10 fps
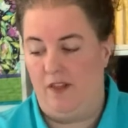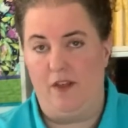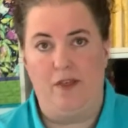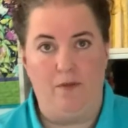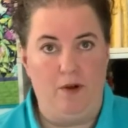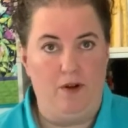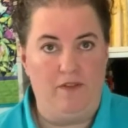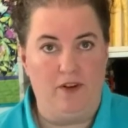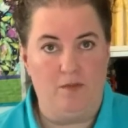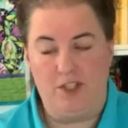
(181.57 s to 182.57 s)
the throat
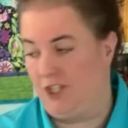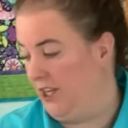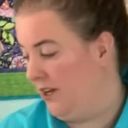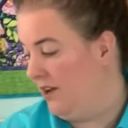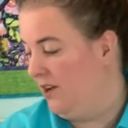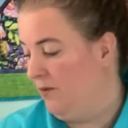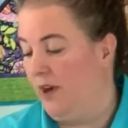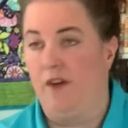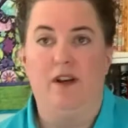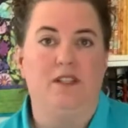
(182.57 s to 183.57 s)
of your machine,
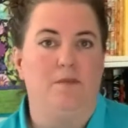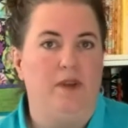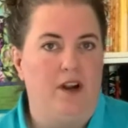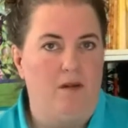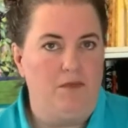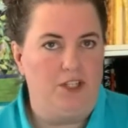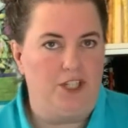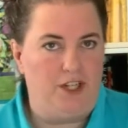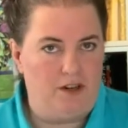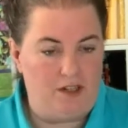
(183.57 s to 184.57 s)
whether it's a mid-arm
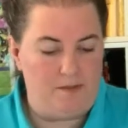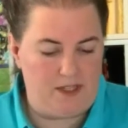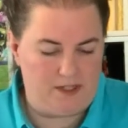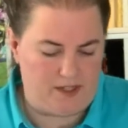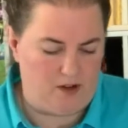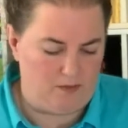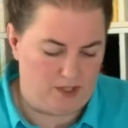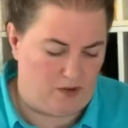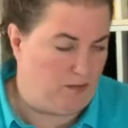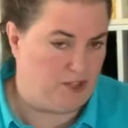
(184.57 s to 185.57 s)
machine or a domestic home
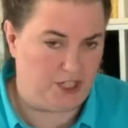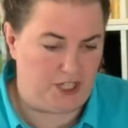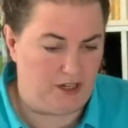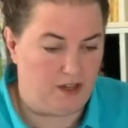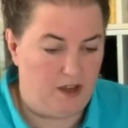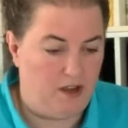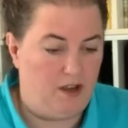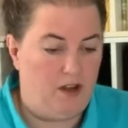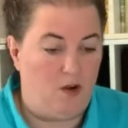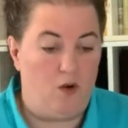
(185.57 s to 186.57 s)
sewing machine.
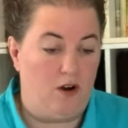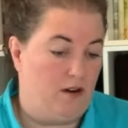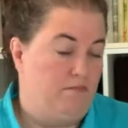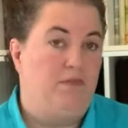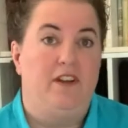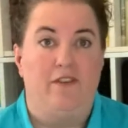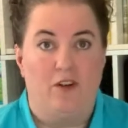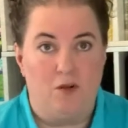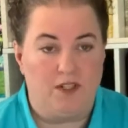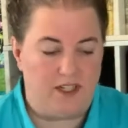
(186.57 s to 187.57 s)
Or if you're
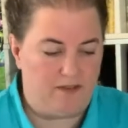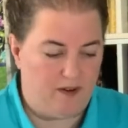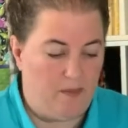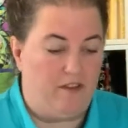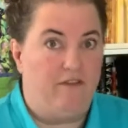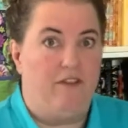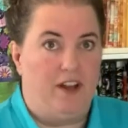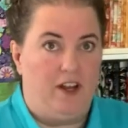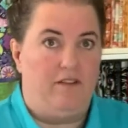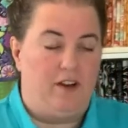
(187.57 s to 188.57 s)
quilting from the
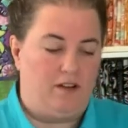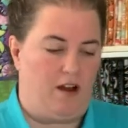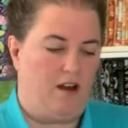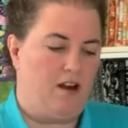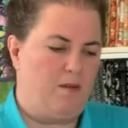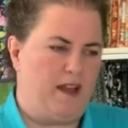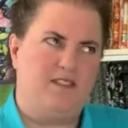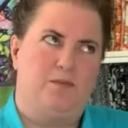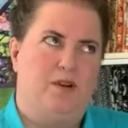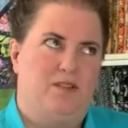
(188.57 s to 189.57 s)
front of your long arm, I
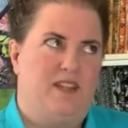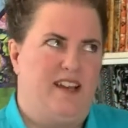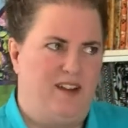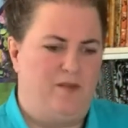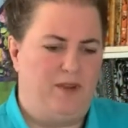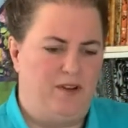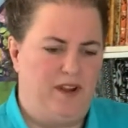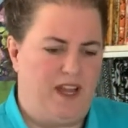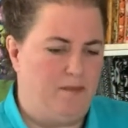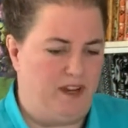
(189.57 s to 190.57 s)
suppose then it would be
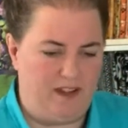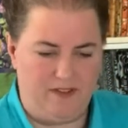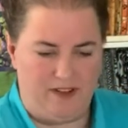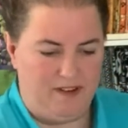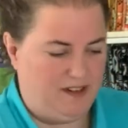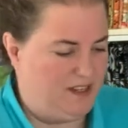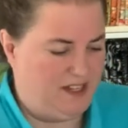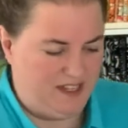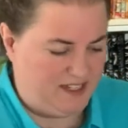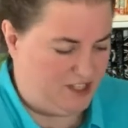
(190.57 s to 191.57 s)
okay, but even
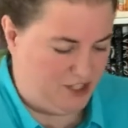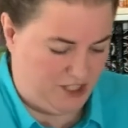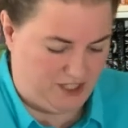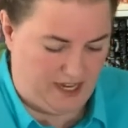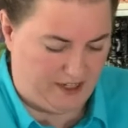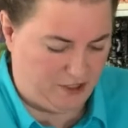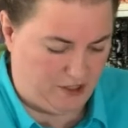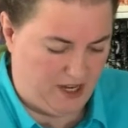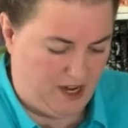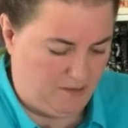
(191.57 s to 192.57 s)
this is just
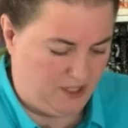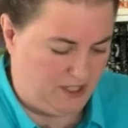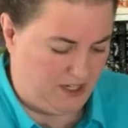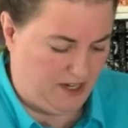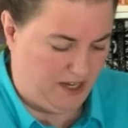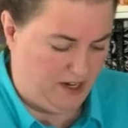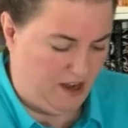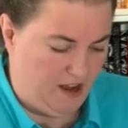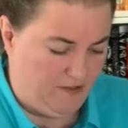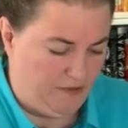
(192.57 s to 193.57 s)
extra, and I'm just gonna cut it
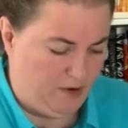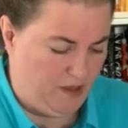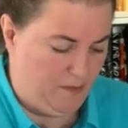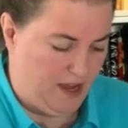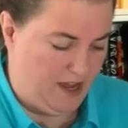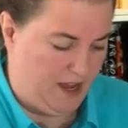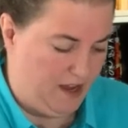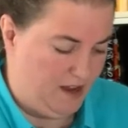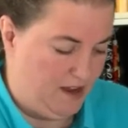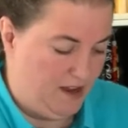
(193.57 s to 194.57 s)
off with my
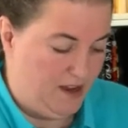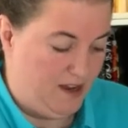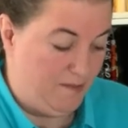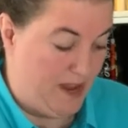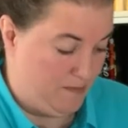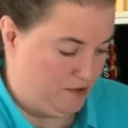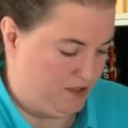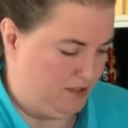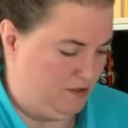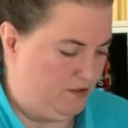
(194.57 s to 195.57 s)
paper
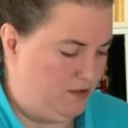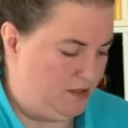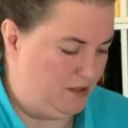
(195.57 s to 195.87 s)
scissors.